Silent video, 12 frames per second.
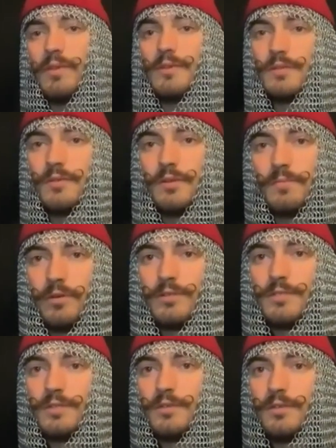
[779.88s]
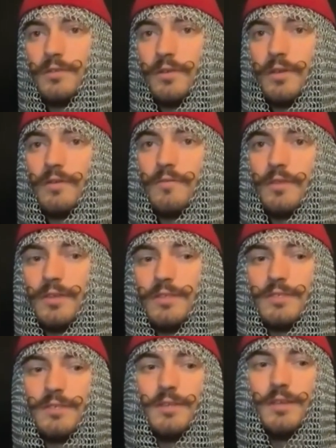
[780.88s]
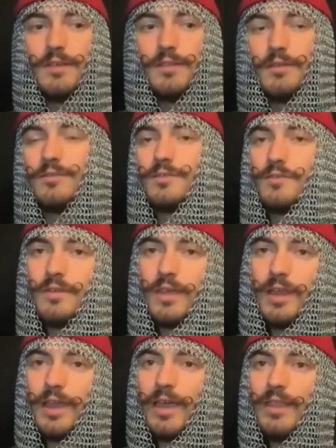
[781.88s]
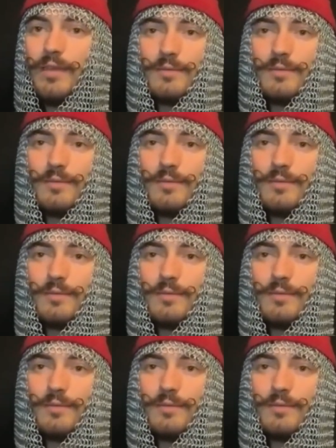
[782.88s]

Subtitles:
Assorted Potions is doing with his little tour that he had.